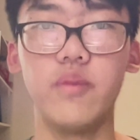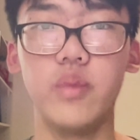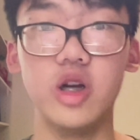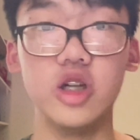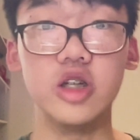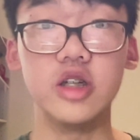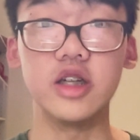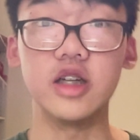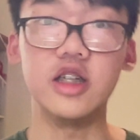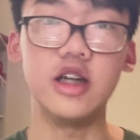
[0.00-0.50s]

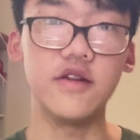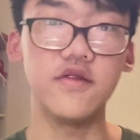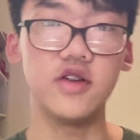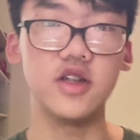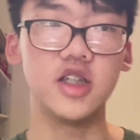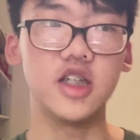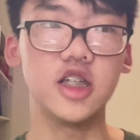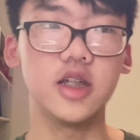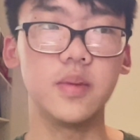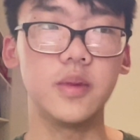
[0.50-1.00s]
bridging the
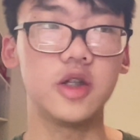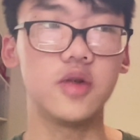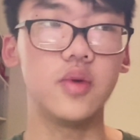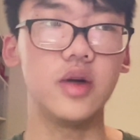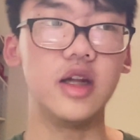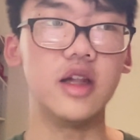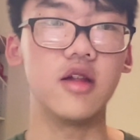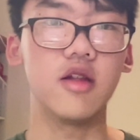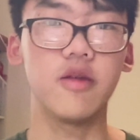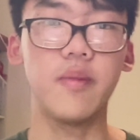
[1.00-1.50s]
differences
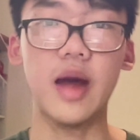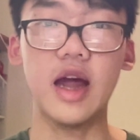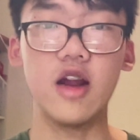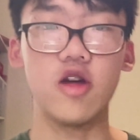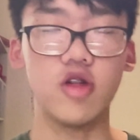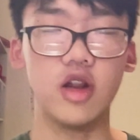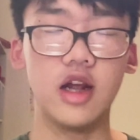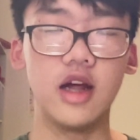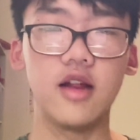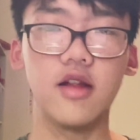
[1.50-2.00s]
between
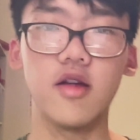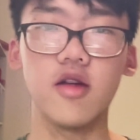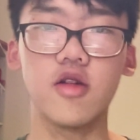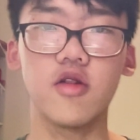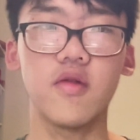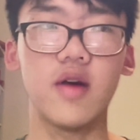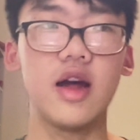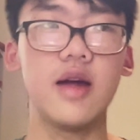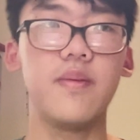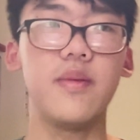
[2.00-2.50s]
Spanish and English,
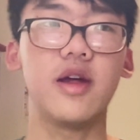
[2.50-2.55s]
right?